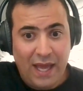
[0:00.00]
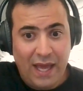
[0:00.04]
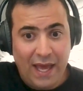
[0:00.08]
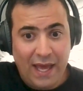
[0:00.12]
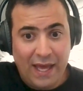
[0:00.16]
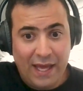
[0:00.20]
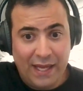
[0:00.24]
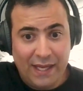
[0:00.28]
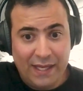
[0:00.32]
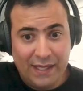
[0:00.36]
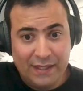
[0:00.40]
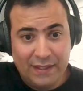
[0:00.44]

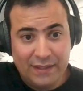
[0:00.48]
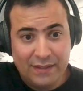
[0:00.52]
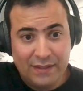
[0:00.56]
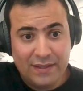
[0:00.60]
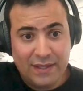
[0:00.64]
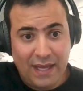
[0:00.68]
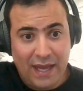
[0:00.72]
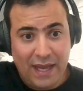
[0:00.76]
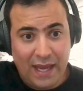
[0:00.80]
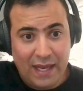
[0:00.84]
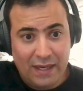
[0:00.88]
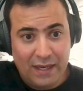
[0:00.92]

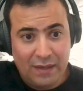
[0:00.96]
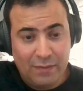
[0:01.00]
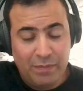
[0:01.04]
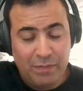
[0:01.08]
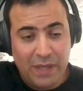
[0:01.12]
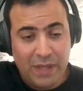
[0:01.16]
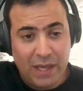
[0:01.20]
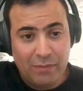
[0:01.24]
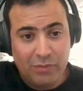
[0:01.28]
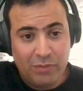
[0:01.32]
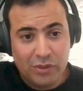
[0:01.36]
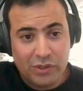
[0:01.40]

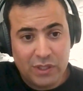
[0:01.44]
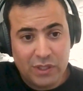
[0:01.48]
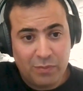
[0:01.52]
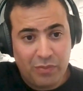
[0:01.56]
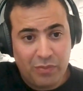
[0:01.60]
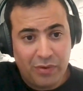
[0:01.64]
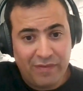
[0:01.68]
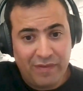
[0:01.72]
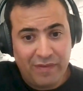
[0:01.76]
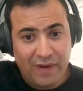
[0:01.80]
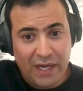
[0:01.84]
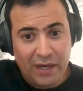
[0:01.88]
and be able to
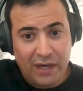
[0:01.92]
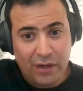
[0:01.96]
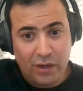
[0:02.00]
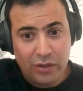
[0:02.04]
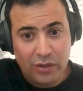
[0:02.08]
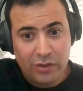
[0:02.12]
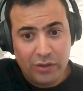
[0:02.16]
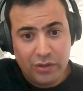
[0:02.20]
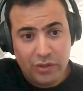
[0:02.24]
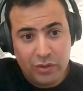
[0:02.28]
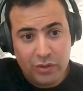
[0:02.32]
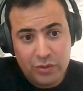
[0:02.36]
provide
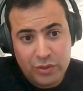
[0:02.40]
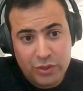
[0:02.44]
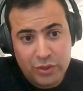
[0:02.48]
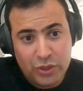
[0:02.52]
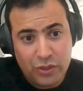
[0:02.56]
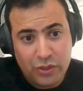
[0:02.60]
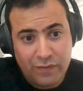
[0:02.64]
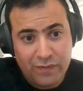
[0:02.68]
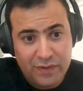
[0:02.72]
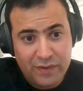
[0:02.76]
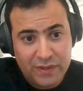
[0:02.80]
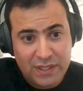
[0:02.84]
all those
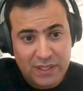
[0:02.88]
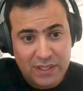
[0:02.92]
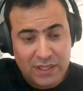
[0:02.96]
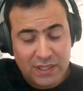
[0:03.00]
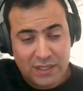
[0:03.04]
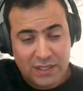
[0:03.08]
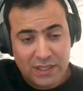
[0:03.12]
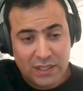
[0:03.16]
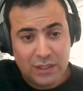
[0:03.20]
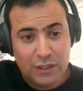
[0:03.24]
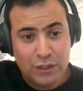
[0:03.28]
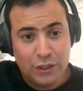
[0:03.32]

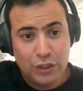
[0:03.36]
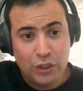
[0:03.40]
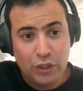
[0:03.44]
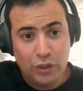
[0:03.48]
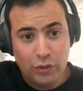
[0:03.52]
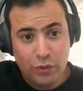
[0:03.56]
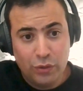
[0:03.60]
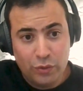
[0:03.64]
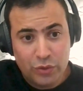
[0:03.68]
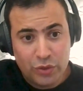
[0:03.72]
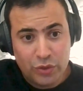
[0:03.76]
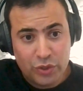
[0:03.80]
services is
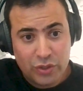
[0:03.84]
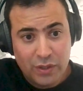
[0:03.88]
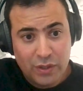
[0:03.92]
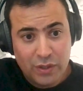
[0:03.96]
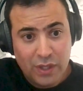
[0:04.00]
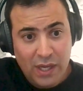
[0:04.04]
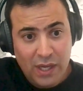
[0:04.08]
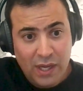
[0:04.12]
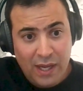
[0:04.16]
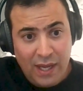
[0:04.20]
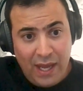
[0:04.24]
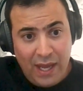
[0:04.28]
huge.
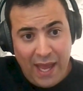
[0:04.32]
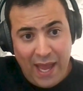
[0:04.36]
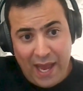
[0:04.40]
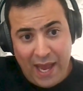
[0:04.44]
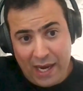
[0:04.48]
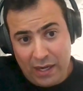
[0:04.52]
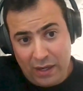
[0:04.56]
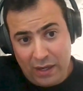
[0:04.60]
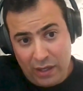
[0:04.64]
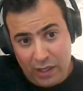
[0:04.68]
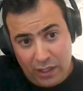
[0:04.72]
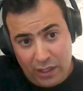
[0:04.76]

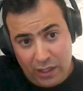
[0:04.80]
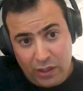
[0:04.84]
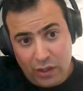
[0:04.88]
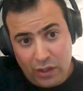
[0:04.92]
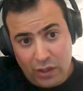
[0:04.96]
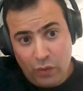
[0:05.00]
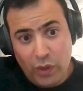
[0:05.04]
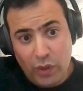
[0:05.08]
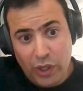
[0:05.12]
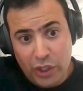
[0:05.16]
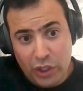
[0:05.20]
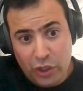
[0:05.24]
And,
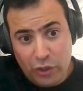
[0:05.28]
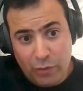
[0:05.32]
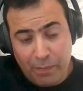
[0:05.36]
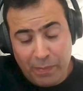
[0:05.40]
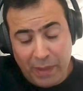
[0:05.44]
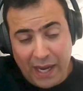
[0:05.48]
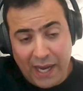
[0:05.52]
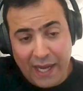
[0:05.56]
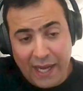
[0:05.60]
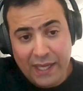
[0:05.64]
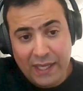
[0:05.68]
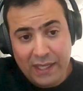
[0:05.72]
when you're
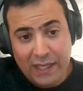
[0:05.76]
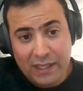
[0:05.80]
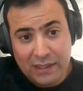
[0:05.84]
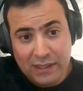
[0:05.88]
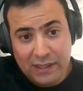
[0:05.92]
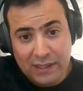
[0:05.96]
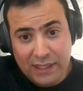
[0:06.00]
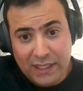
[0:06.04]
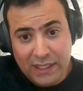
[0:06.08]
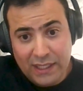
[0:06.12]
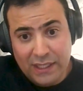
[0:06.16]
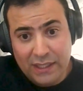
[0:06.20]
buying a
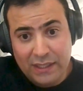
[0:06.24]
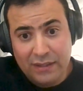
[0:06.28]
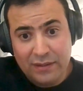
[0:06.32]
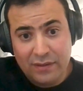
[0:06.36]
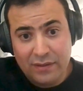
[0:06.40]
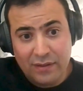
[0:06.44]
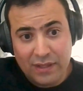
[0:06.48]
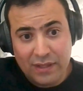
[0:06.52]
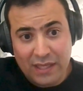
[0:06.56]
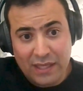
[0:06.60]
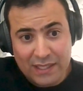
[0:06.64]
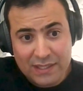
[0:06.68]

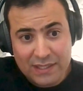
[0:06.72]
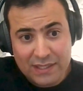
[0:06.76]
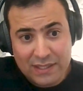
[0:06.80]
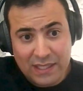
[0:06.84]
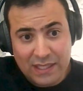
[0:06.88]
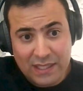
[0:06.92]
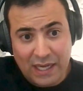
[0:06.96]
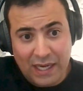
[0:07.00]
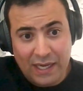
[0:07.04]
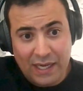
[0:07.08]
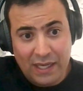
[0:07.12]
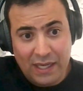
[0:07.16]
lead
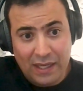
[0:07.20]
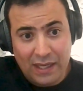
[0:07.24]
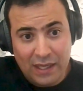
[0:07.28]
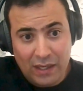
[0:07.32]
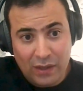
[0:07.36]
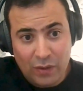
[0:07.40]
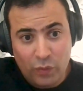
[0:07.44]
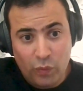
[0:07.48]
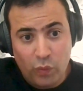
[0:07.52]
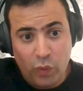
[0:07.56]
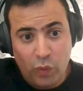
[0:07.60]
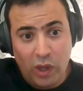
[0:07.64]
that's not a
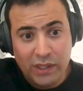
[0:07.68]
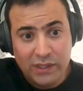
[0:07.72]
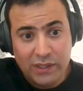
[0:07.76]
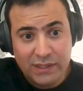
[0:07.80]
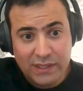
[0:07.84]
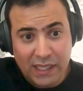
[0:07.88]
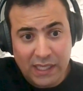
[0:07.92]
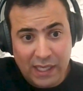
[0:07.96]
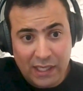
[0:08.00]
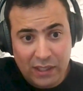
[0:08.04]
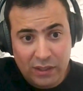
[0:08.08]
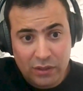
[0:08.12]

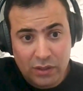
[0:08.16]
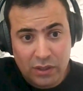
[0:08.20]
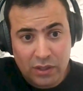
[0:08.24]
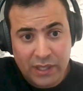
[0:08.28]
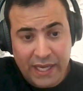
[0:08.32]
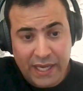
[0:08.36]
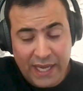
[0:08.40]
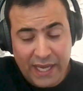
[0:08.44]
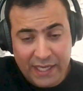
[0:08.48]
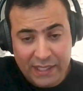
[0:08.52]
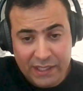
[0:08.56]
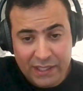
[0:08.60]

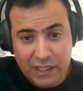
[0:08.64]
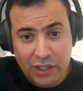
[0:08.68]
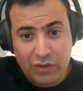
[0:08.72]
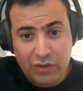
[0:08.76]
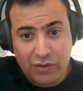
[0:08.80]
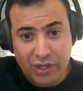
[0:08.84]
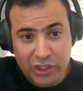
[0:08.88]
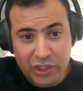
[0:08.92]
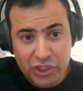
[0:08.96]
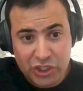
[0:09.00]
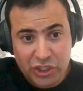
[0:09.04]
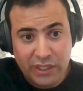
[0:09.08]
$1 Candy
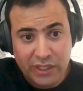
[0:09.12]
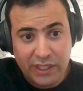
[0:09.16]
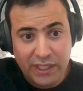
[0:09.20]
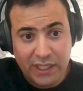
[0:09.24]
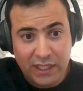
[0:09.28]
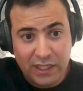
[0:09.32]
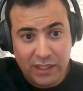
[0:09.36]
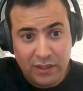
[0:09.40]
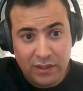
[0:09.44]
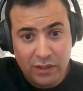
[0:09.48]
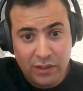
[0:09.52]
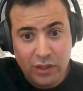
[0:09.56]
Crush
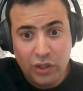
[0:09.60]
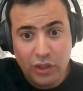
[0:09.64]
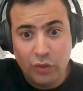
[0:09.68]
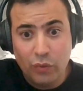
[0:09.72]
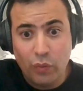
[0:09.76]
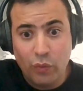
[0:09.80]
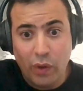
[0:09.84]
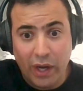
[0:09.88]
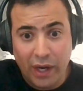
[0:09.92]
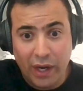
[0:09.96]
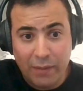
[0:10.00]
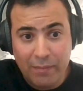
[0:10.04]
lead,
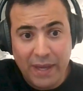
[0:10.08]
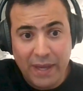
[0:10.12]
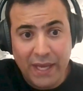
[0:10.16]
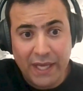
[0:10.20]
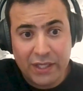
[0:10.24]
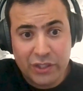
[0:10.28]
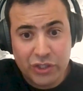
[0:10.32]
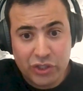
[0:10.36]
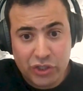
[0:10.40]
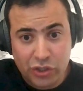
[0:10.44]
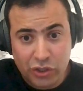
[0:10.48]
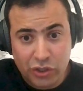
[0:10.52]
you want to
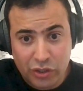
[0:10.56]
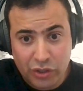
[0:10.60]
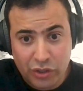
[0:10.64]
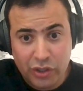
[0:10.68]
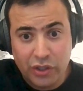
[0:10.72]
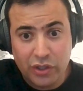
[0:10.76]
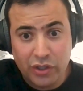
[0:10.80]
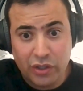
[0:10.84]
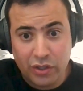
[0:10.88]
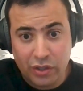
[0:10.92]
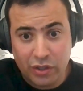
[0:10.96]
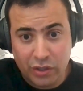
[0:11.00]
make sure
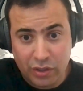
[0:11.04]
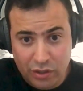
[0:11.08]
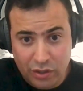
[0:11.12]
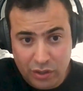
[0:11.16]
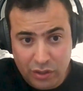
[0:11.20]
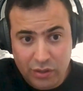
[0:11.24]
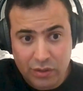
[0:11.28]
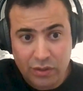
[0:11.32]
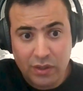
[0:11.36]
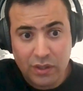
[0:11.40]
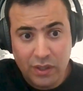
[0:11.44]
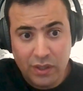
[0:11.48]

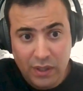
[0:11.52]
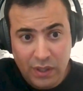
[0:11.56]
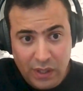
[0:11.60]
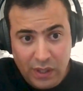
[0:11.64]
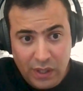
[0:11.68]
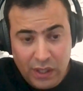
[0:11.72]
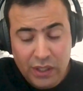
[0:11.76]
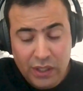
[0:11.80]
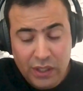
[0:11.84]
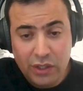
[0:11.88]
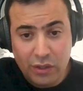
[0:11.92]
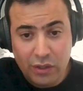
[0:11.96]
you're
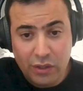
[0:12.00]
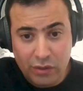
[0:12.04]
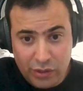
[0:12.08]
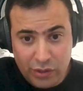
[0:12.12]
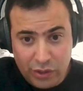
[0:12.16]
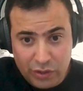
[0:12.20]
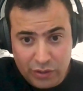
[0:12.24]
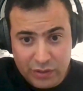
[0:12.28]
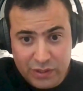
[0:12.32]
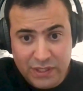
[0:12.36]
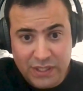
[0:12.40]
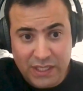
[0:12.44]

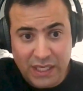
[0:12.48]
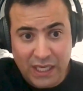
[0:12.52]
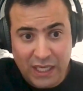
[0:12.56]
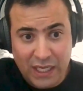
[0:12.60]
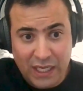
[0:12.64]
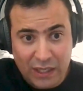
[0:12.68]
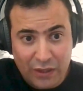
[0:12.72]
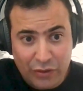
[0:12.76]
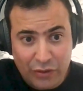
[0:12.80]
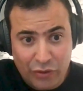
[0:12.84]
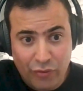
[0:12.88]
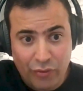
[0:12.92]

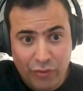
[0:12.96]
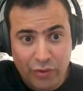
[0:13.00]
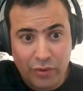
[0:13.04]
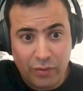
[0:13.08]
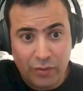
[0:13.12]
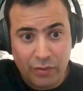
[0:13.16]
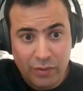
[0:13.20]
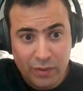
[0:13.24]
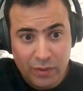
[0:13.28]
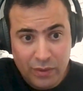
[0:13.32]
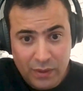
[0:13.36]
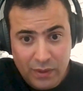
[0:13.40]
seeing it
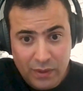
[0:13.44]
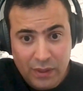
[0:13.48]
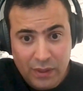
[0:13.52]
through.